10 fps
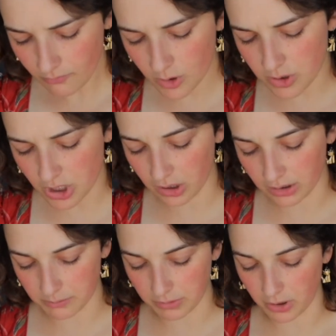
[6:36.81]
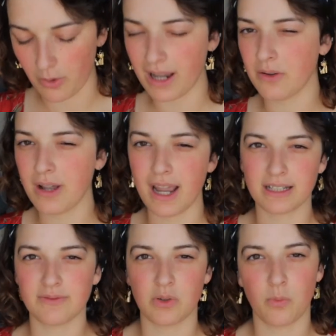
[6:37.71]
which I'll link below. I don't
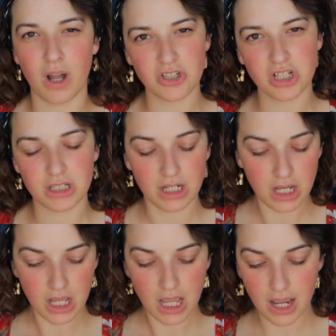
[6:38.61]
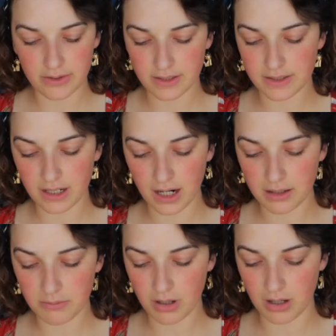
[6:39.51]
actively watch it at this
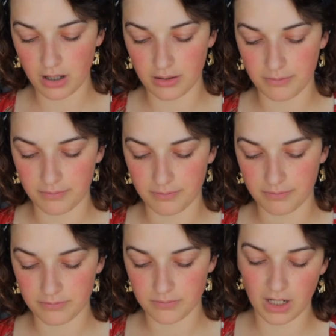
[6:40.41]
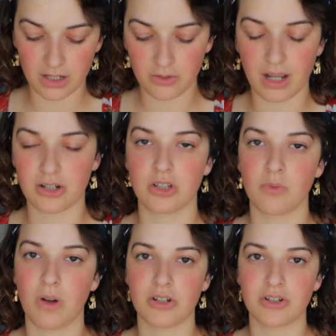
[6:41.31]
time. I don't actually
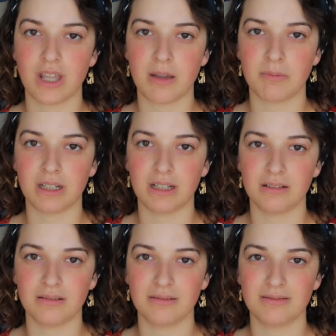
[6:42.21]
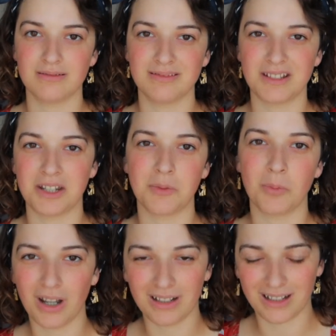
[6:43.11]
watch that many knitting
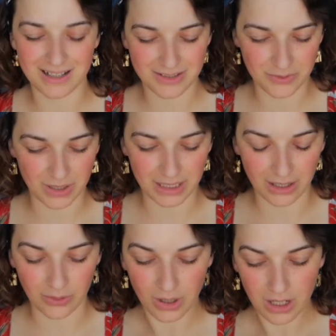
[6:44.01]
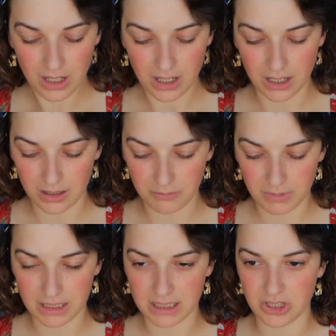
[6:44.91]
podcasts right now.
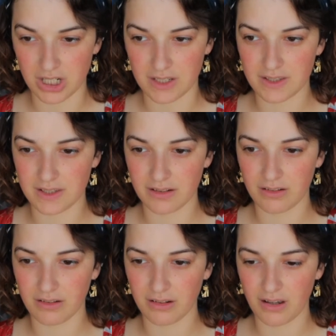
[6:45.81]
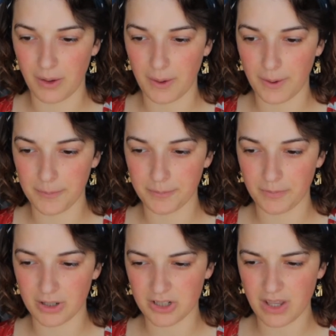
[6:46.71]
Mainly just,
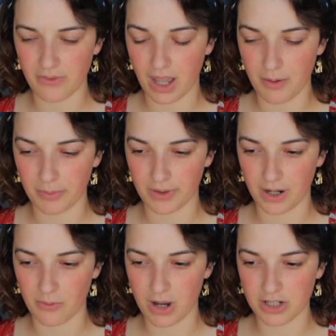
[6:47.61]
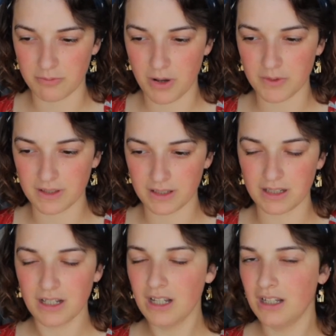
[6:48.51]
I just have a couple that I watch.
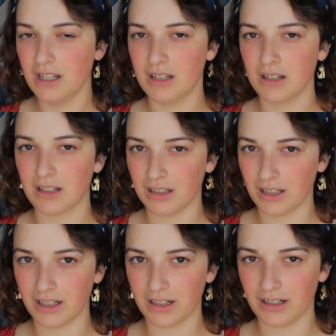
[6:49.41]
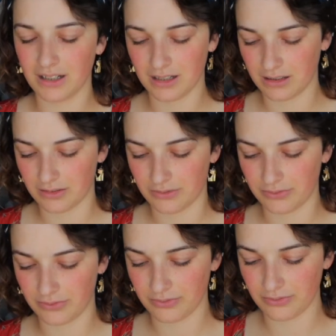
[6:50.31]
Mostly Claire of